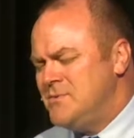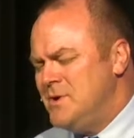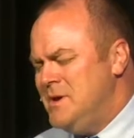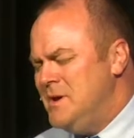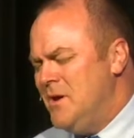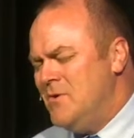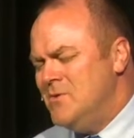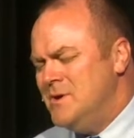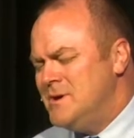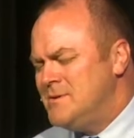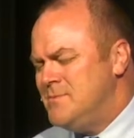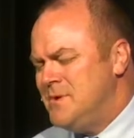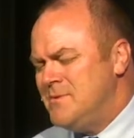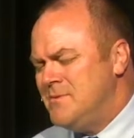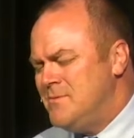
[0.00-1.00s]
We know it,
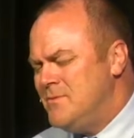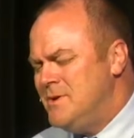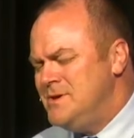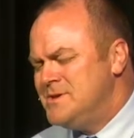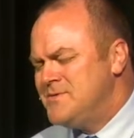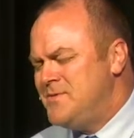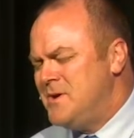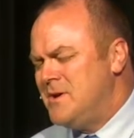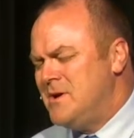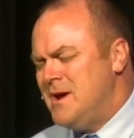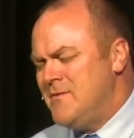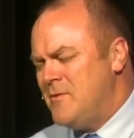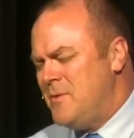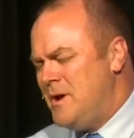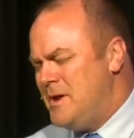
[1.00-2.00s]
but we just figure
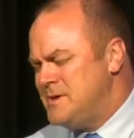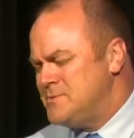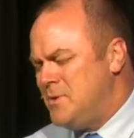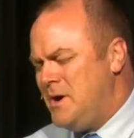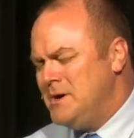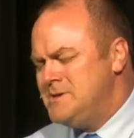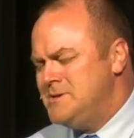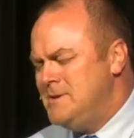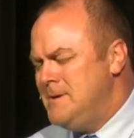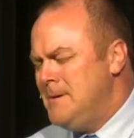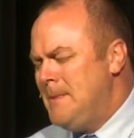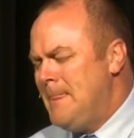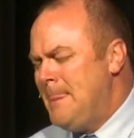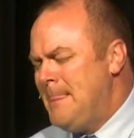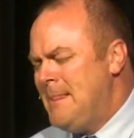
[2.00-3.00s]
everybody's watching
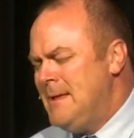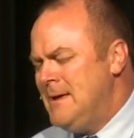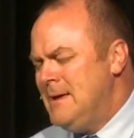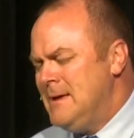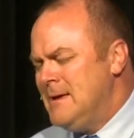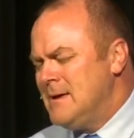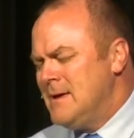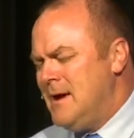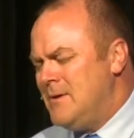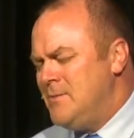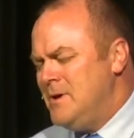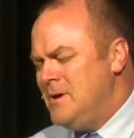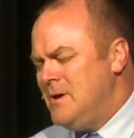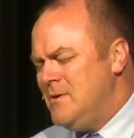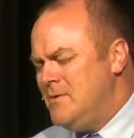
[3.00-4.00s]
it. God,
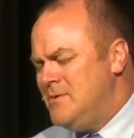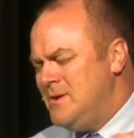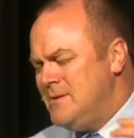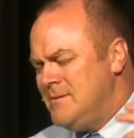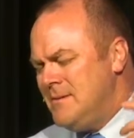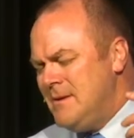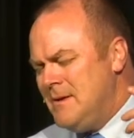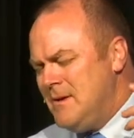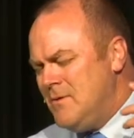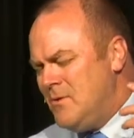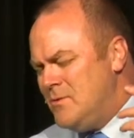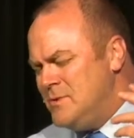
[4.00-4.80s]
we know that what